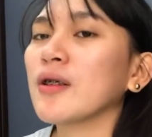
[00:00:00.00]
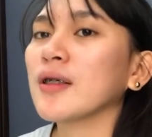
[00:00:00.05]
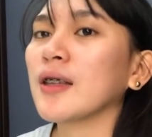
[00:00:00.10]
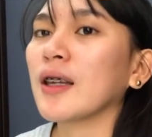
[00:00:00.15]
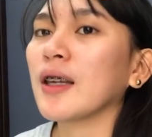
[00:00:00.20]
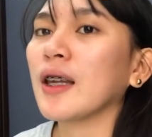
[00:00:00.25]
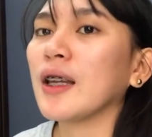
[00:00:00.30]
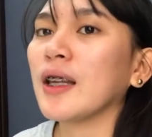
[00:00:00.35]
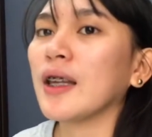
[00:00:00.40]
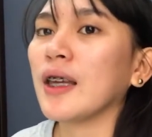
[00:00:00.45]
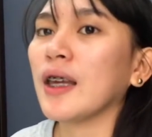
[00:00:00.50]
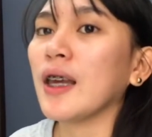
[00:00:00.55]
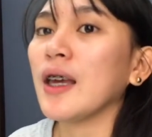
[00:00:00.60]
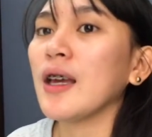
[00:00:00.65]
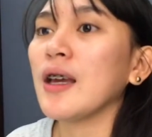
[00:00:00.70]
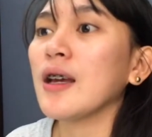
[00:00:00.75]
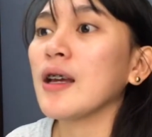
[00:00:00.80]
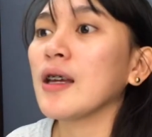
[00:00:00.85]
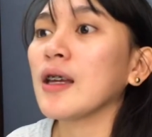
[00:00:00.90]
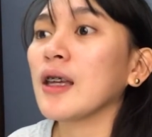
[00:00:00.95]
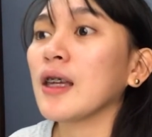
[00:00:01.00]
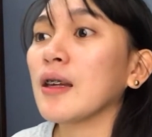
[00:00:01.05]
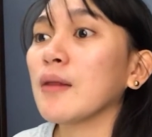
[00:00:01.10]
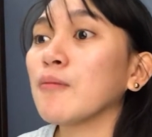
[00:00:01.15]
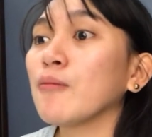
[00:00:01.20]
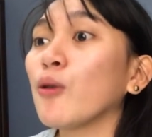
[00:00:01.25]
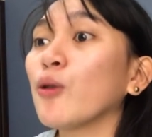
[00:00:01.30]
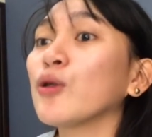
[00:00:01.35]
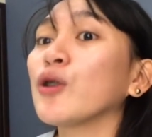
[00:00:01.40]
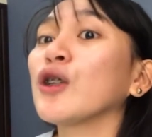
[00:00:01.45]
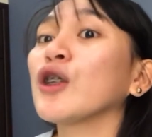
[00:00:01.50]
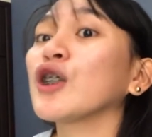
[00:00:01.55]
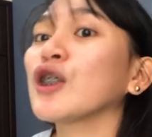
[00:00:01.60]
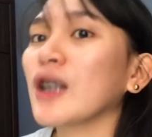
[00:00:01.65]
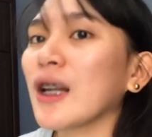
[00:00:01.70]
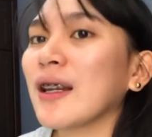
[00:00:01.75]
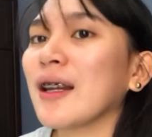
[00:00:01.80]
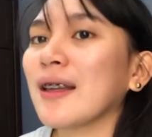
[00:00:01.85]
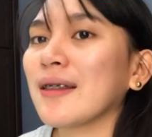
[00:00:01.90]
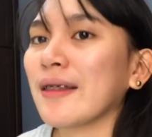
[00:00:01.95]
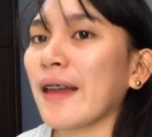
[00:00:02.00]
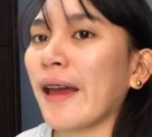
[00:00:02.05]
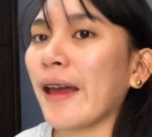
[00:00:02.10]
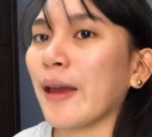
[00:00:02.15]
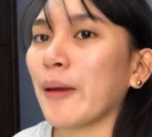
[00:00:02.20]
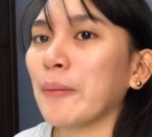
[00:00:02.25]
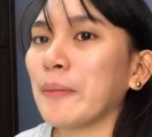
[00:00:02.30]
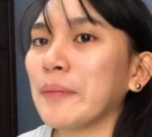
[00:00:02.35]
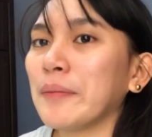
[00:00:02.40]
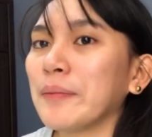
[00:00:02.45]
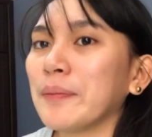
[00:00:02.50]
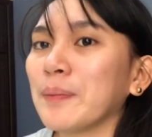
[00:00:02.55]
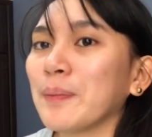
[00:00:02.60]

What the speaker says: sarili, money siya na time.